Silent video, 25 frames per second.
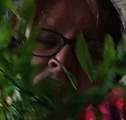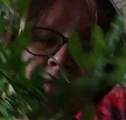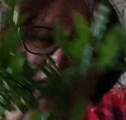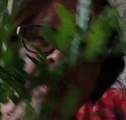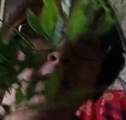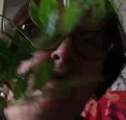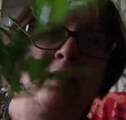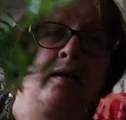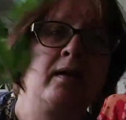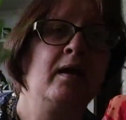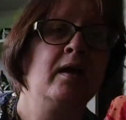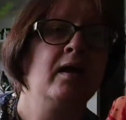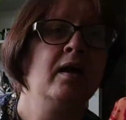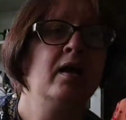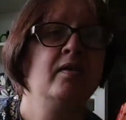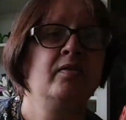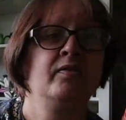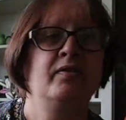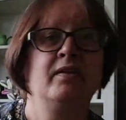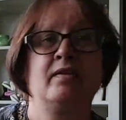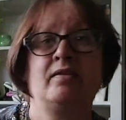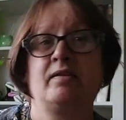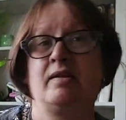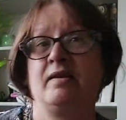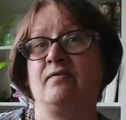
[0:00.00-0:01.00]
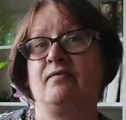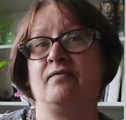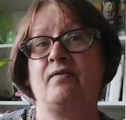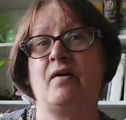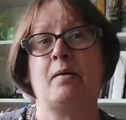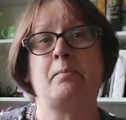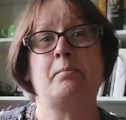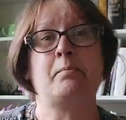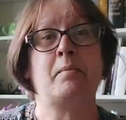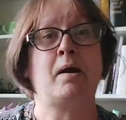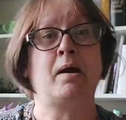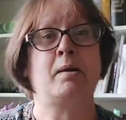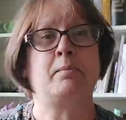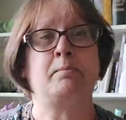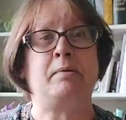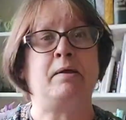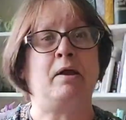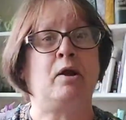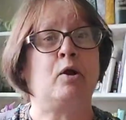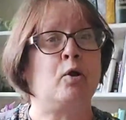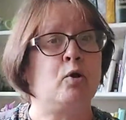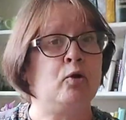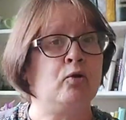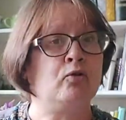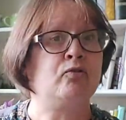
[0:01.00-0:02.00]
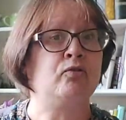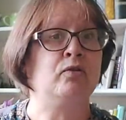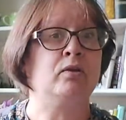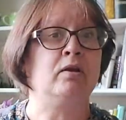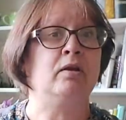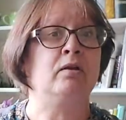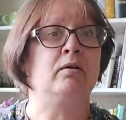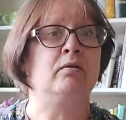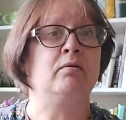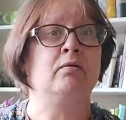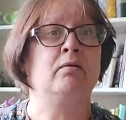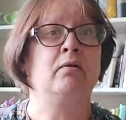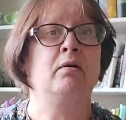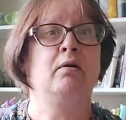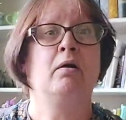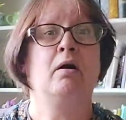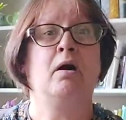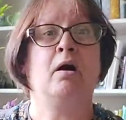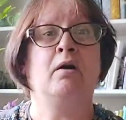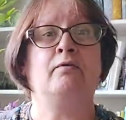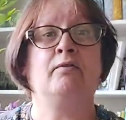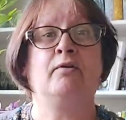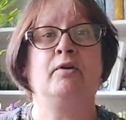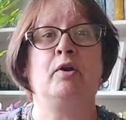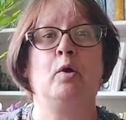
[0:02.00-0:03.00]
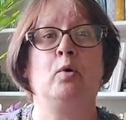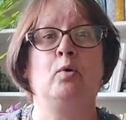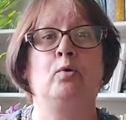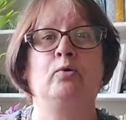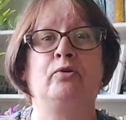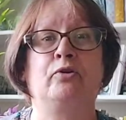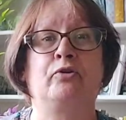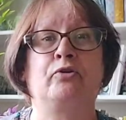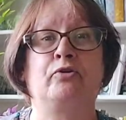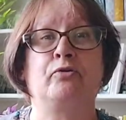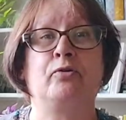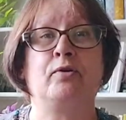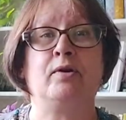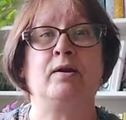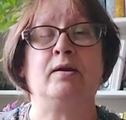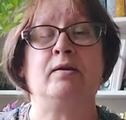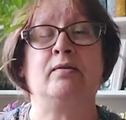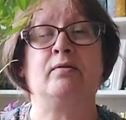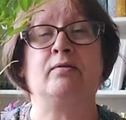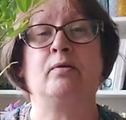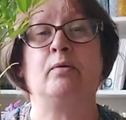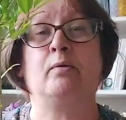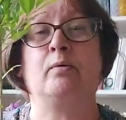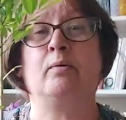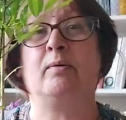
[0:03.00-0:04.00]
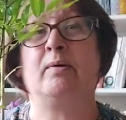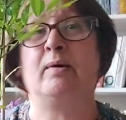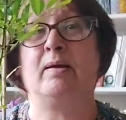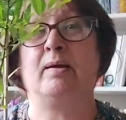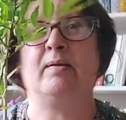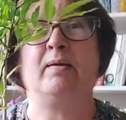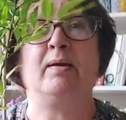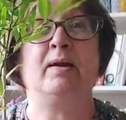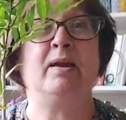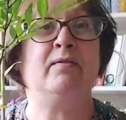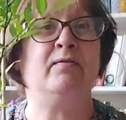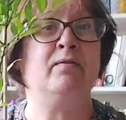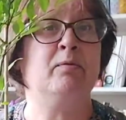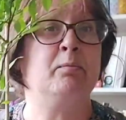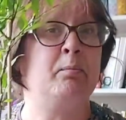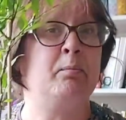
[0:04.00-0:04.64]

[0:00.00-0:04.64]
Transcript: thick. This in fact might be a cutting of an older tree, so even